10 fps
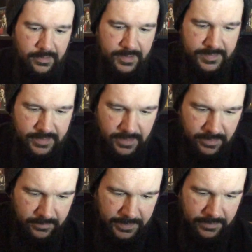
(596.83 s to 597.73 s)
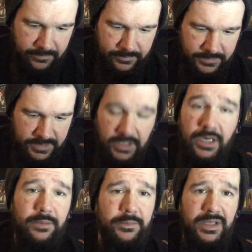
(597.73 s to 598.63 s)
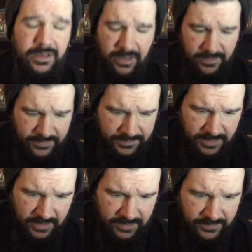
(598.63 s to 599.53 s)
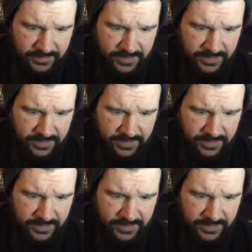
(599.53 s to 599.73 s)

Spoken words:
Let's see. Oh wait, sorry, I'm getting off of